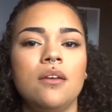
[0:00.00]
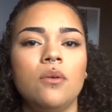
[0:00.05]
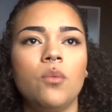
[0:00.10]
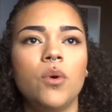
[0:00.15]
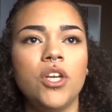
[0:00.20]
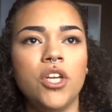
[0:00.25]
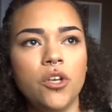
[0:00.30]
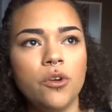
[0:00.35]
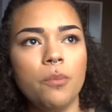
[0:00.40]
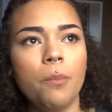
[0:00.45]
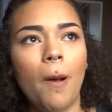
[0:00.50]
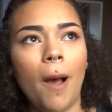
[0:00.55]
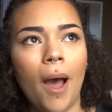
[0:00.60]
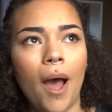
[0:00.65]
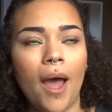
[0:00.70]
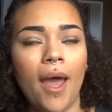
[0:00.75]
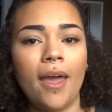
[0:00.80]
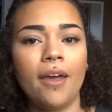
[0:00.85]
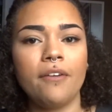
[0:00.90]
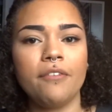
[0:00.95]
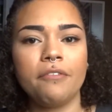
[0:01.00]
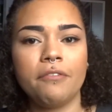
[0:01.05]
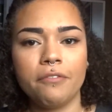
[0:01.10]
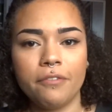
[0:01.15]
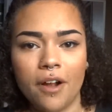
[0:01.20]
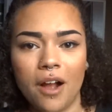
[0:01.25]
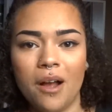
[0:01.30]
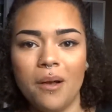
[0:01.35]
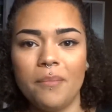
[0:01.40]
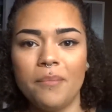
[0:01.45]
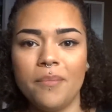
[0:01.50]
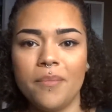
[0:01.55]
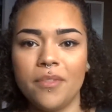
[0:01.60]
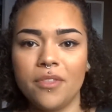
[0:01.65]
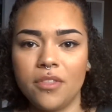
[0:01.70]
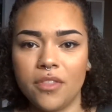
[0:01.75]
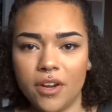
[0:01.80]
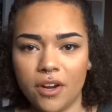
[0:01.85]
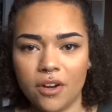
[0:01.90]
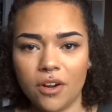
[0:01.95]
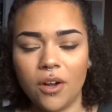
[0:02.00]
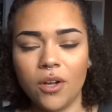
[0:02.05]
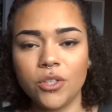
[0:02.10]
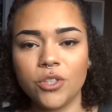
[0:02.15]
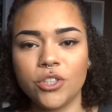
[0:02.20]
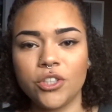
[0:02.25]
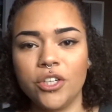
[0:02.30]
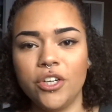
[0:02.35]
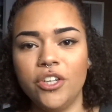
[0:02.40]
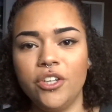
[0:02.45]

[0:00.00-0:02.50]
When you buy from their culture,